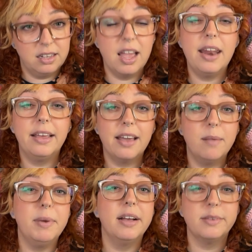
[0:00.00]
And again,
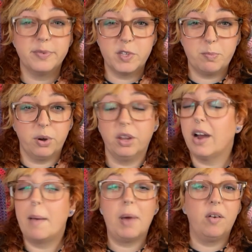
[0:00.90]
because of a spoiler,
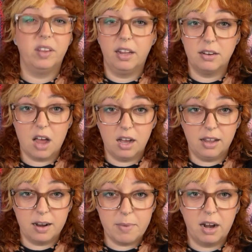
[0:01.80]
I'm not really going to talk a
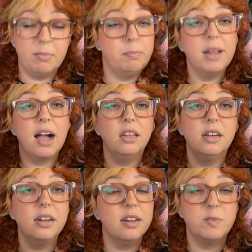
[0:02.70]
lot about it, but Black
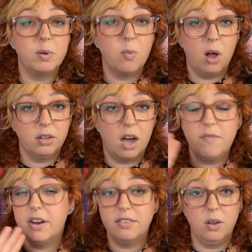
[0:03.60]
London has been walled off
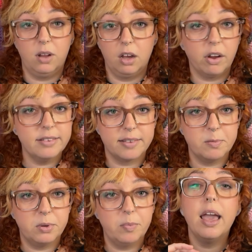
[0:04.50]
and is no longer accessible.